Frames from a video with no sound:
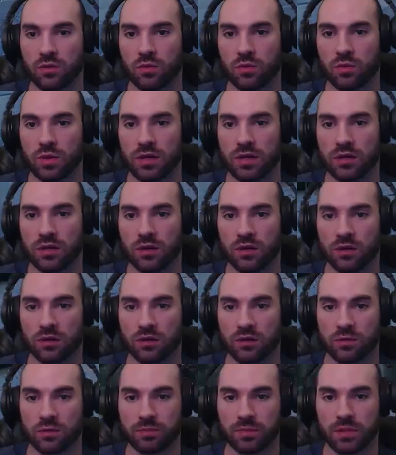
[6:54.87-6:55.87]
we are
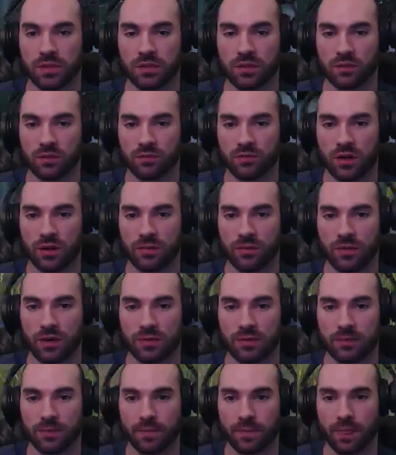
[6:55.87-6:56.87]
oops, getting a little frame rate.